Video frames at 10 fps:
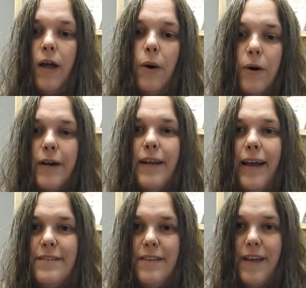
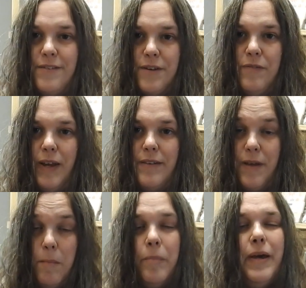organized and less of a
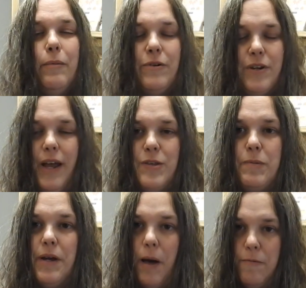dump pit, which it has
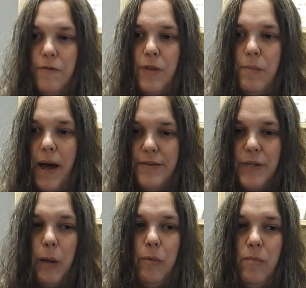become for the
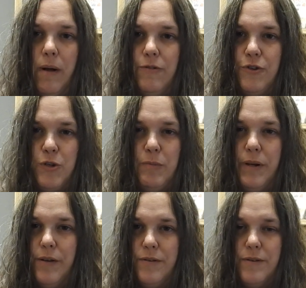past couple months just
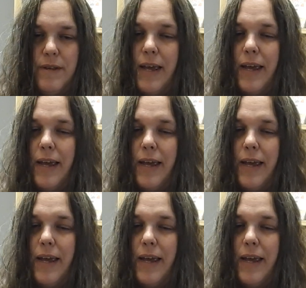because